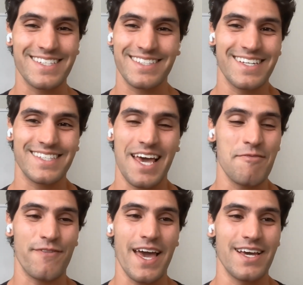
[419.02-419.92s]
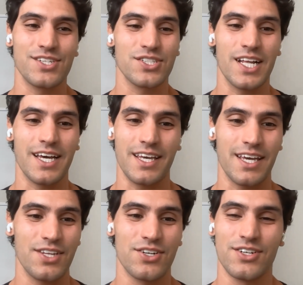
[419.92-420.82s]
this the same thing? He's just like
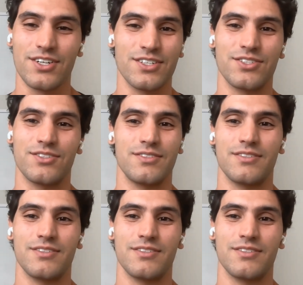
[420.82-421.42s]
either